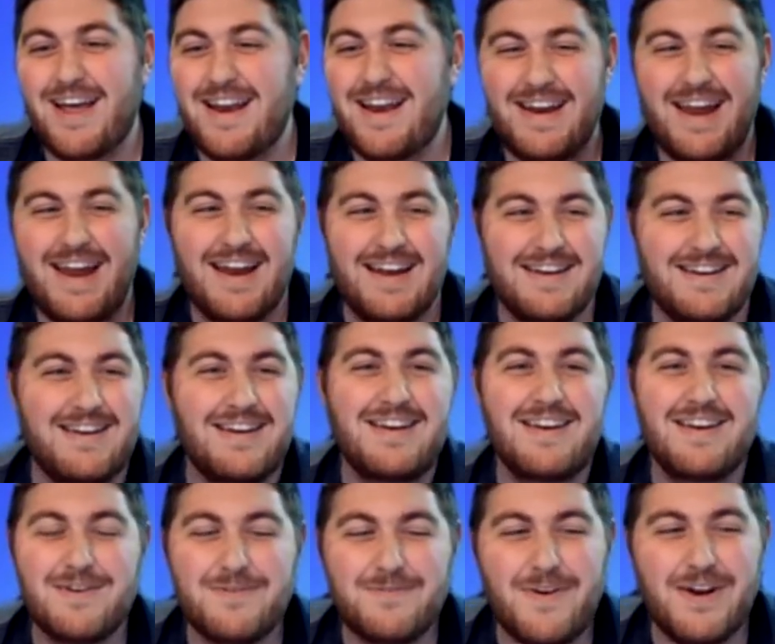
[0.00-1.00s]
And
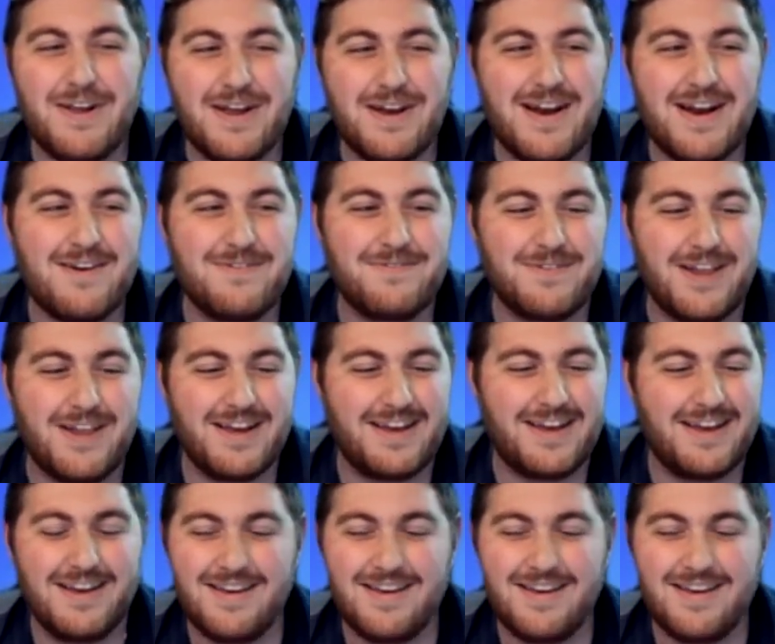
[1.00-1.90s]
funny enough, like